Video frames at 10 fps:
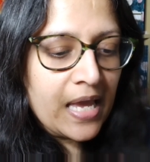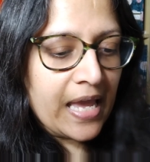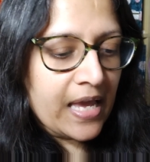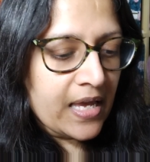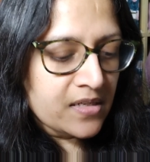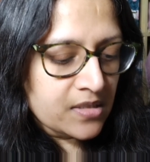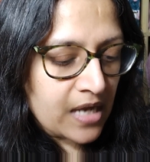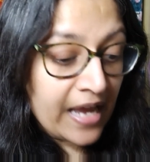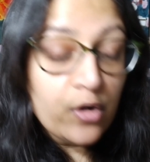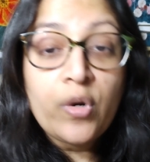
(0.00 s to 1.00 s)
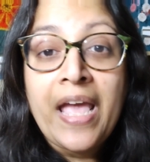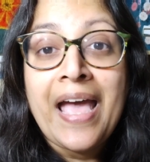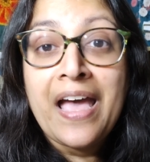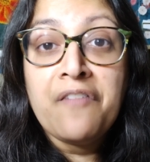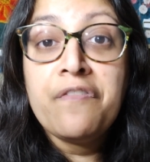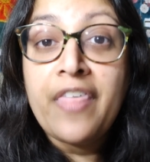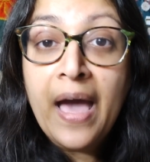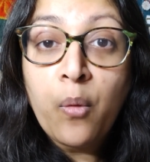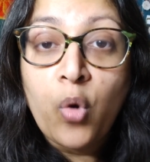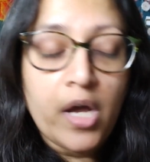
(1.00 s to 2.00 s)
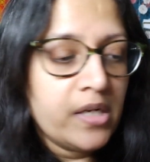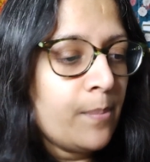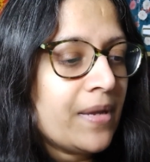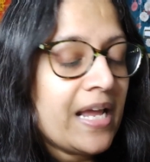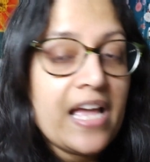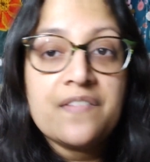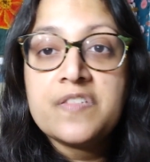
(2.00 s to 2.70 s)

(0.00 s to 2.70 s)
And I don't have that one, but I have